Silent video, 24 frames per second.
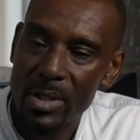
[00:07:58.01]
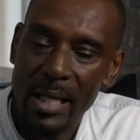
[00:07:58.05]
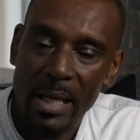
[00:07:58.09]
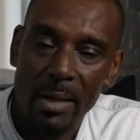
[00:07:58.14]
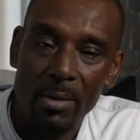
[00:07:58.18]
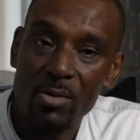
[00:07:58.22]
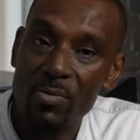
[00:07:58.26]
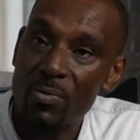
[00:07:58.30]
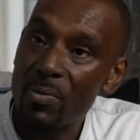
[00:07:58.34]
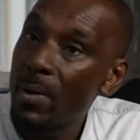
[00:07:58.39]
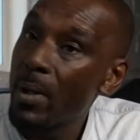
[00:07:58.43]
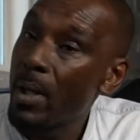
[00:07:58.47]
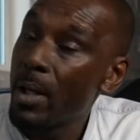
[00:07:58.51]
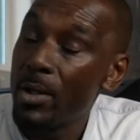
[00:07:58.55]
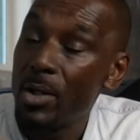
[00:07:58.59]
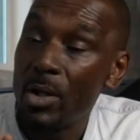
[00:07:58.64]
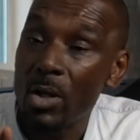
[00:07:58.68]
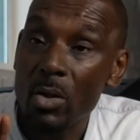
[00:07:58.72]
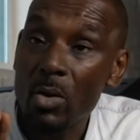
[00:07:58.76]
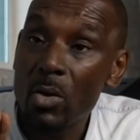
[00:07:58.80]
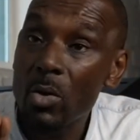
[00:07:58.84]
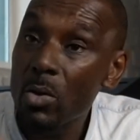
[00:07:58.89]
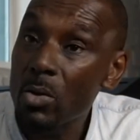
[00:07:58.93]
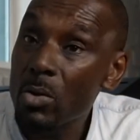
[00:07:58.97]
Now,
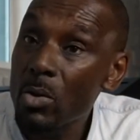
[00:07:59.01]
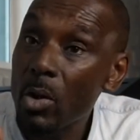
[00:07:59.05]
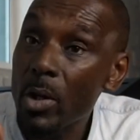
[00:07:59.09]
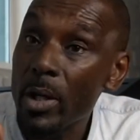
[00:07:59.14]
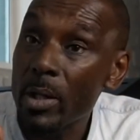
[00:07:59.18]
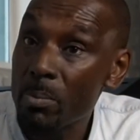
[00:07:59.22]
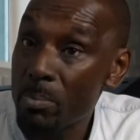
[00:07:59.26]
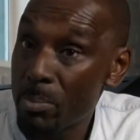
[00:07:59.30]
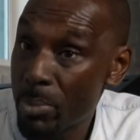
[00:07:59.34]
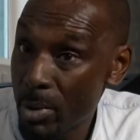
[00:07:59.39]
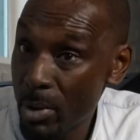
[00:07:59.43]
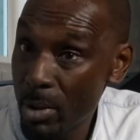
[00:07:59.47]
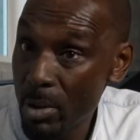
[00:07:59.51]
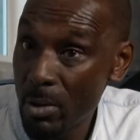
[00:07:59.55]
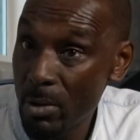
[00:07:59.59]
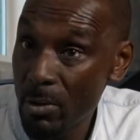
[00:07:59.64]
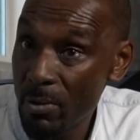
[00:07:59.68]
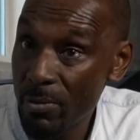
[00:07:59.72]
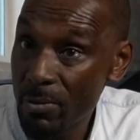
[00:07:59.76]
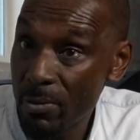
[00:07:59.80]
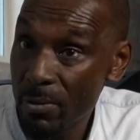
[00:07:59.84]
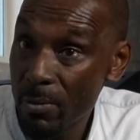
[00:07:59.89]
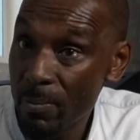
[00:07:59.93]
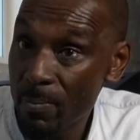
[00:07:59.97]
you could not
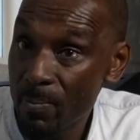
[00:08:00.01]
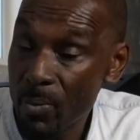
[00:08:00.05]
improve